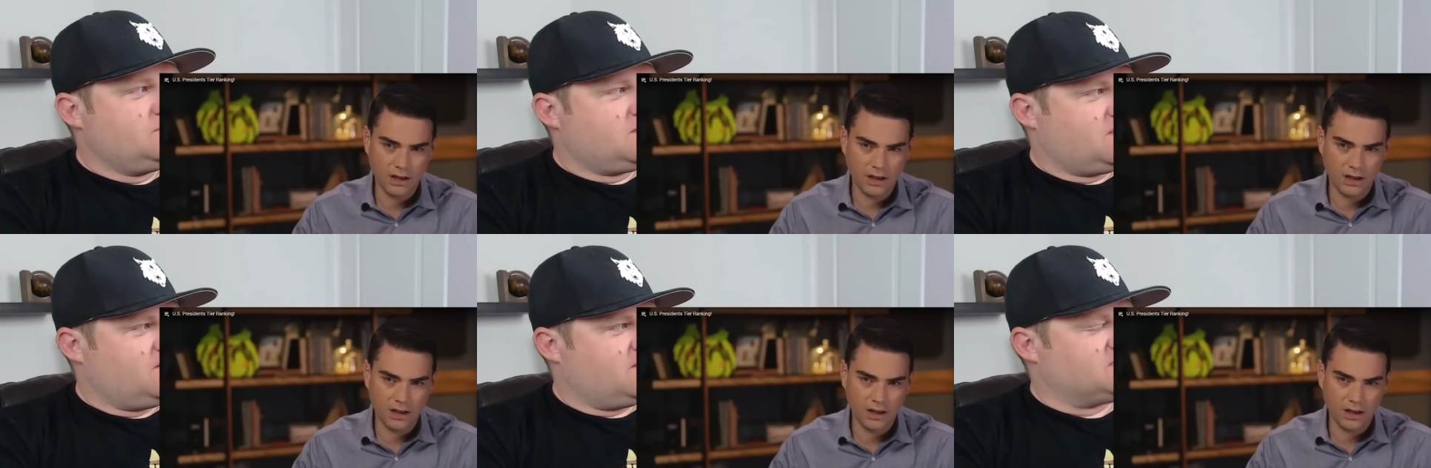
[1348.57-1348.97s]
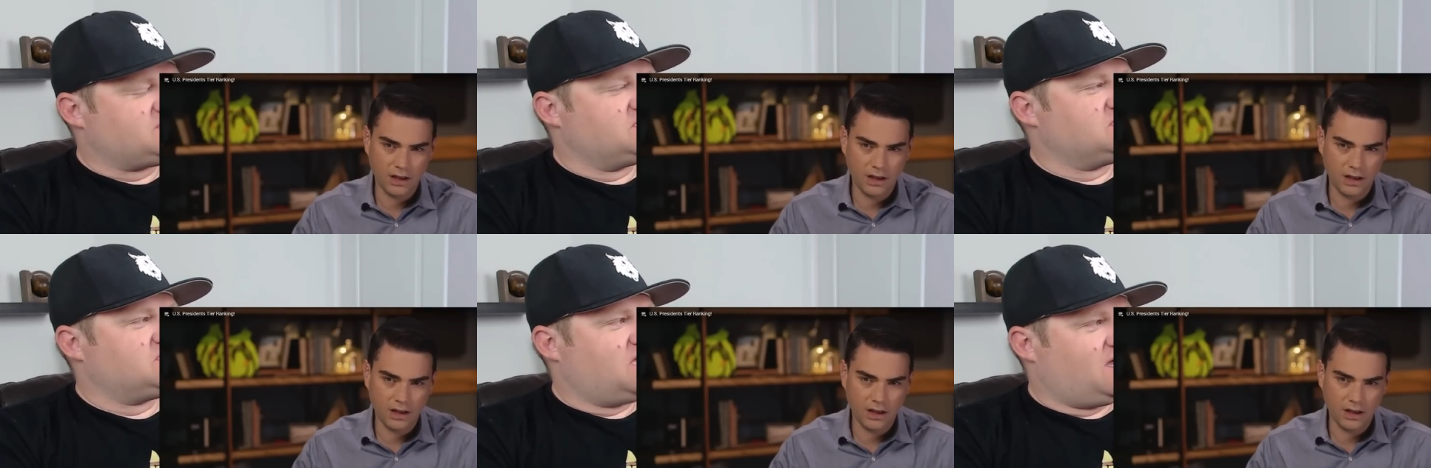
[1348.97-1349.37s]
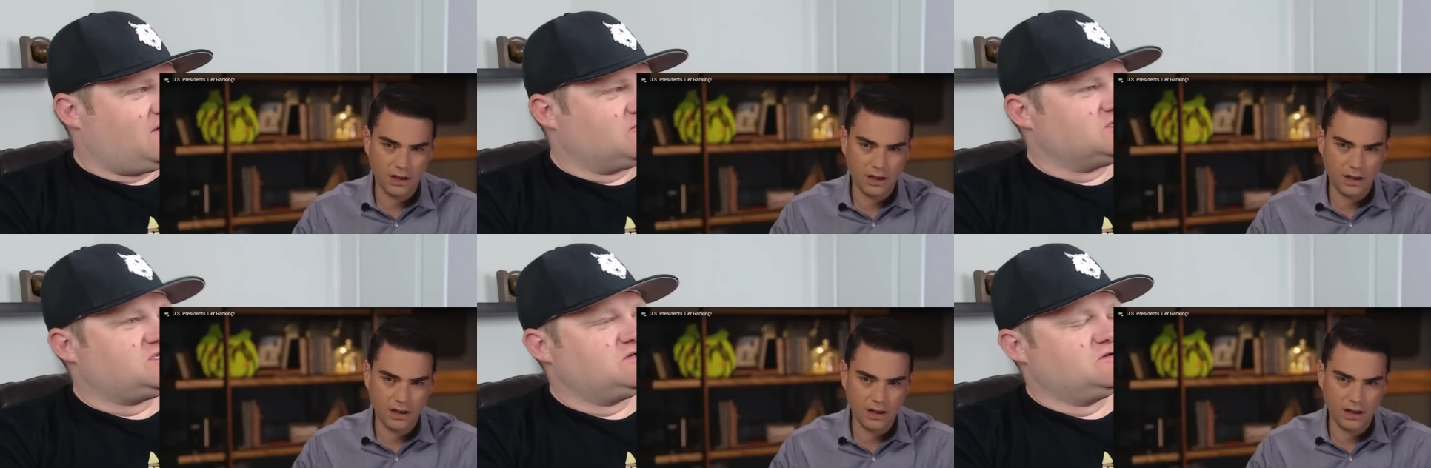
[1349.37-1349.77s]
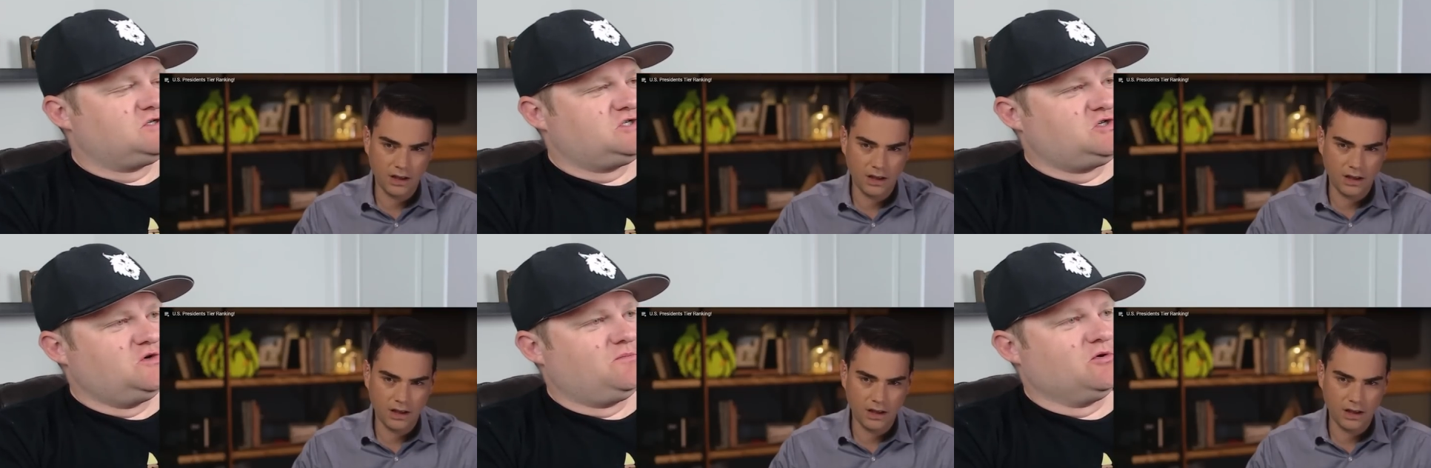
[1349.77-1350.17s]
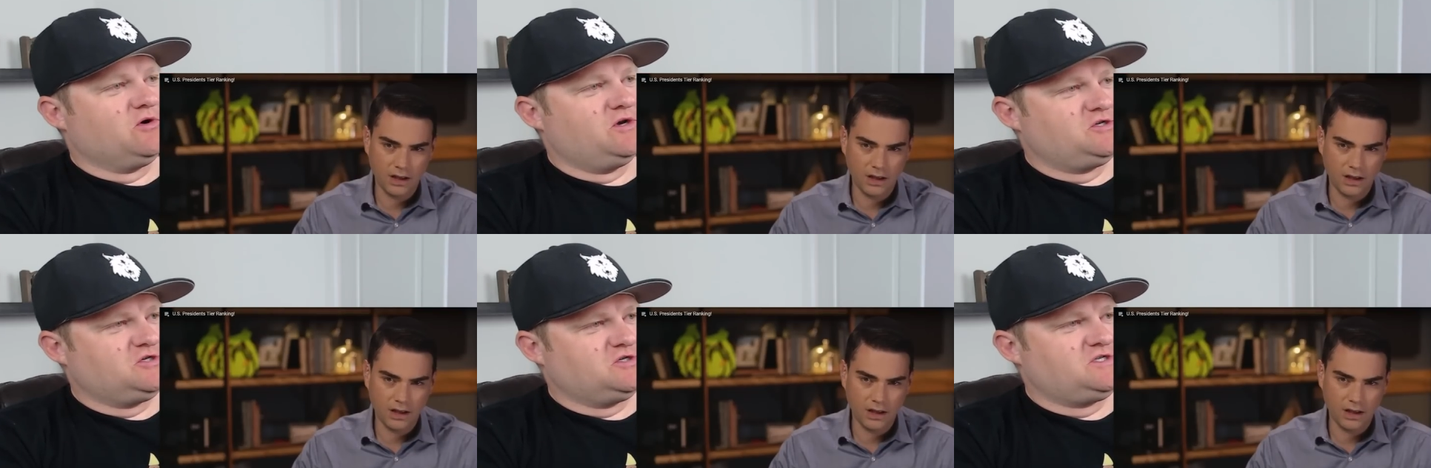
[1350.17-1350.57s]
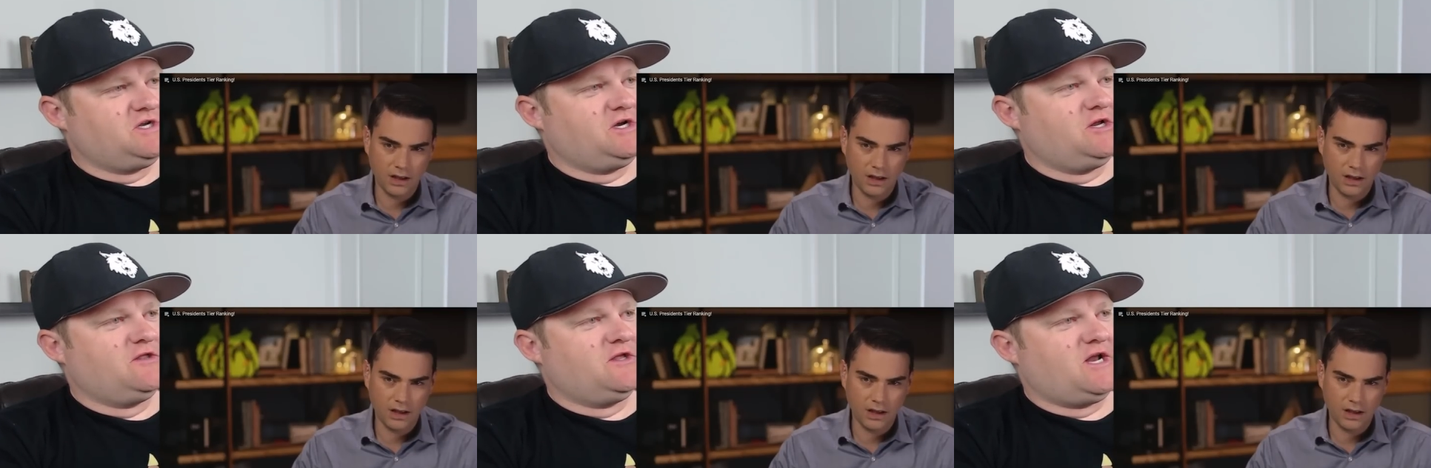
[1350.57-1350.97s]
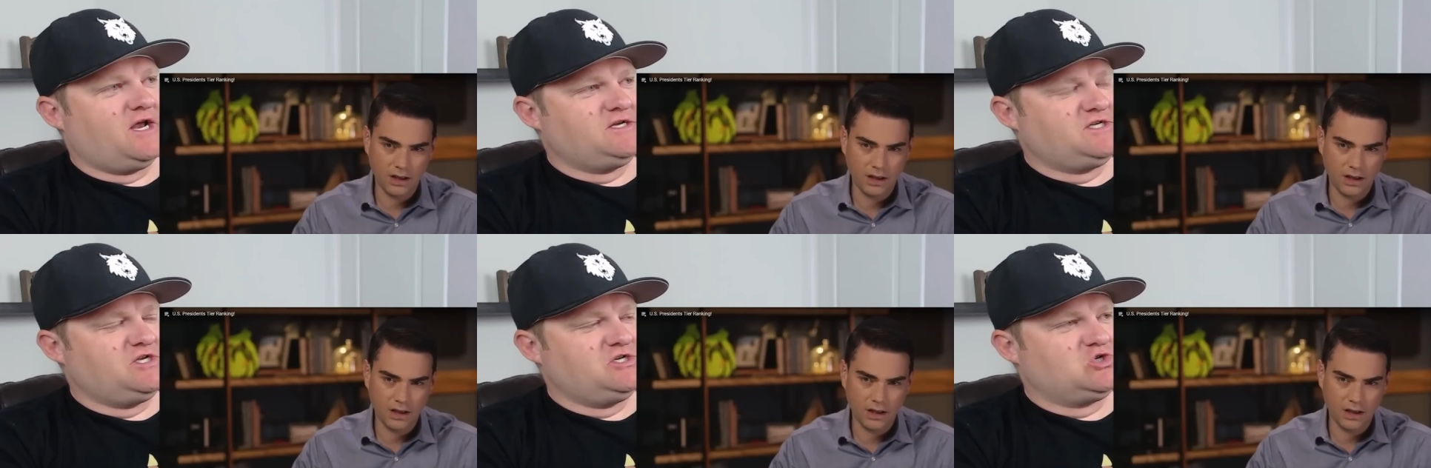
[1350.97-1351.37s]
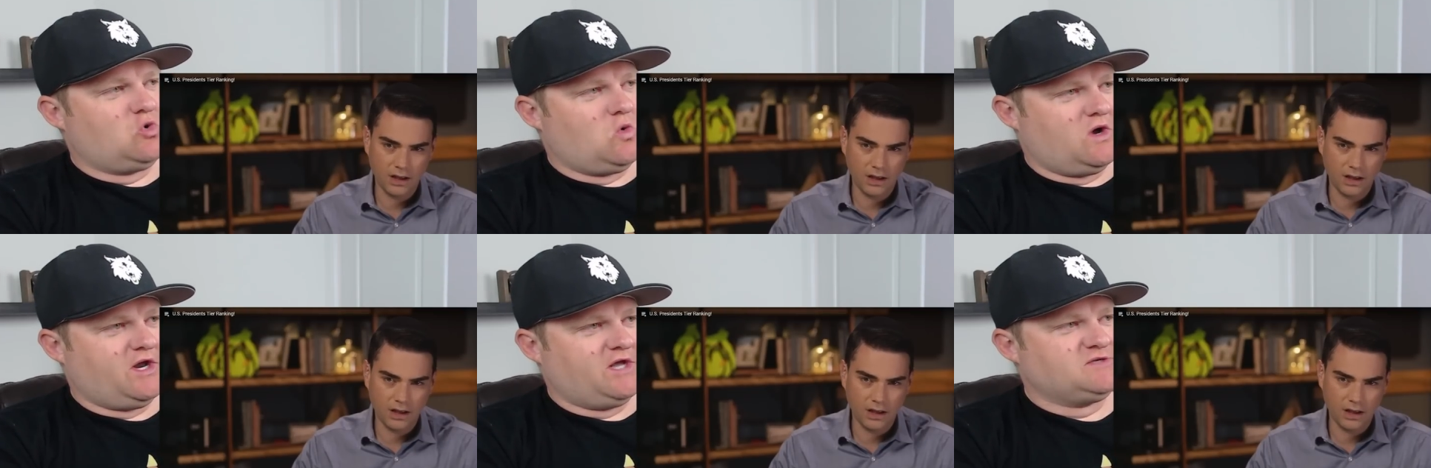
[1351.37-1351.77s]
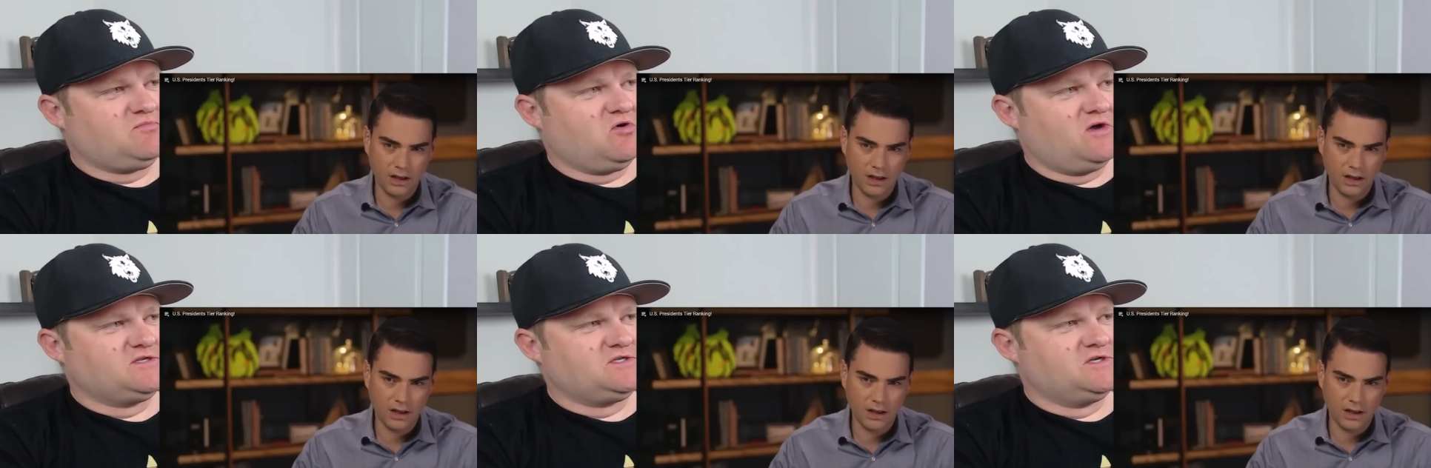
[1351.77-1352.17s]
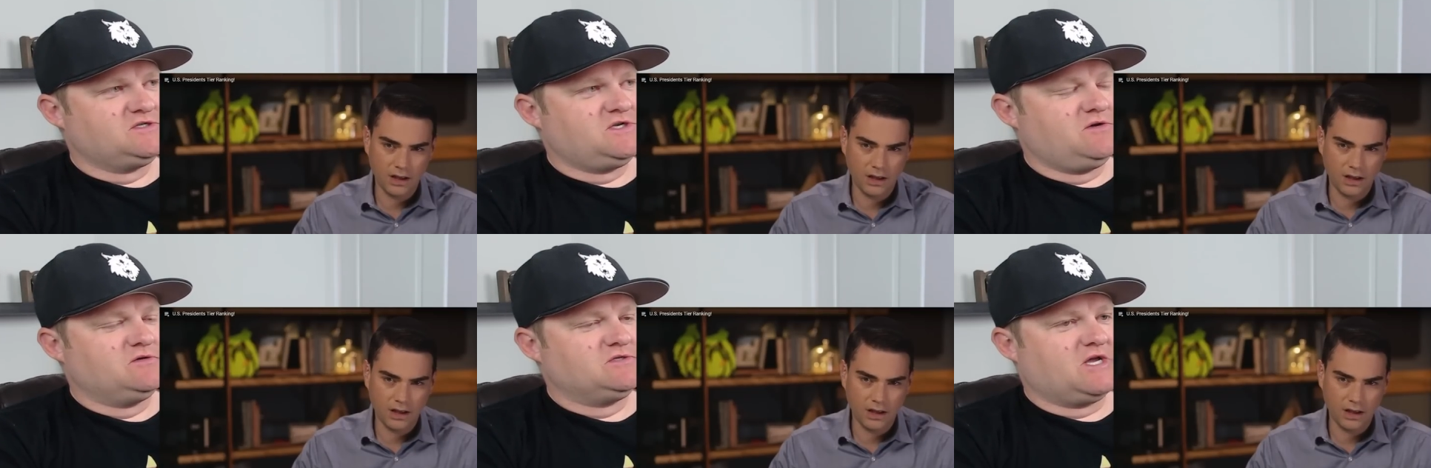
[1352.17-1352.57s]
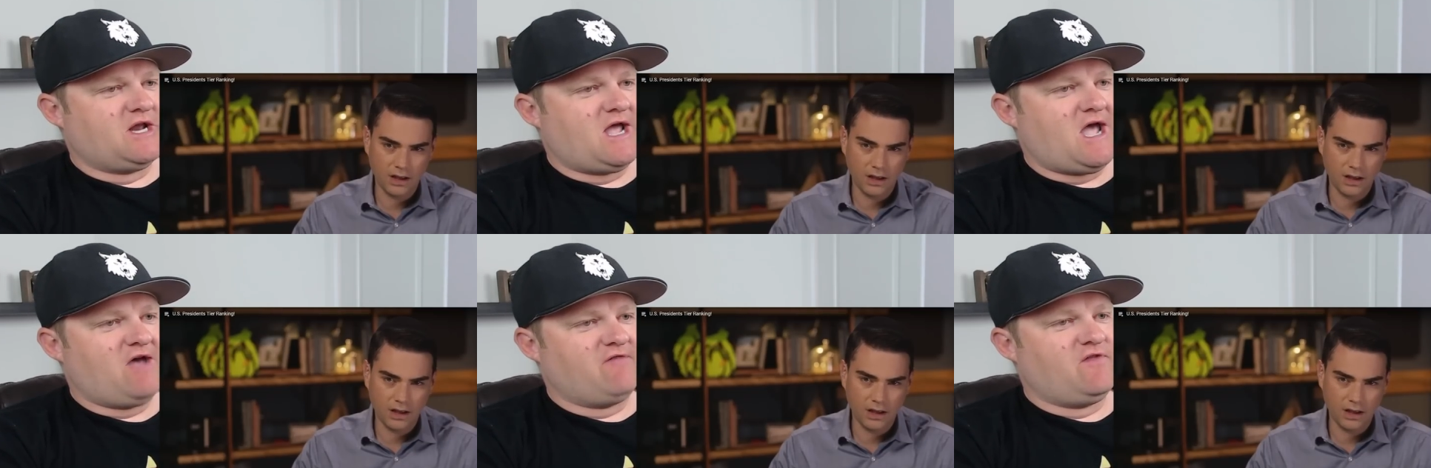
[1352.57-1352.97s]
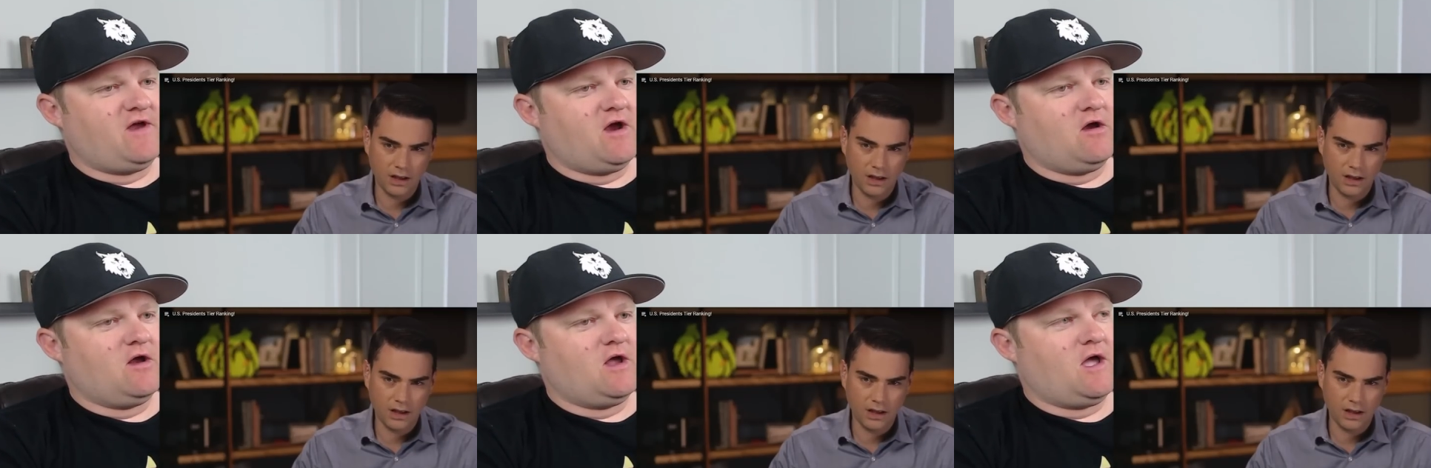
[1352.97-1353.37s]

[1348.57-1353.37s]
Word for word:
Speaker 1: This is, I was super interested in the 1920s presidency he was going to have there.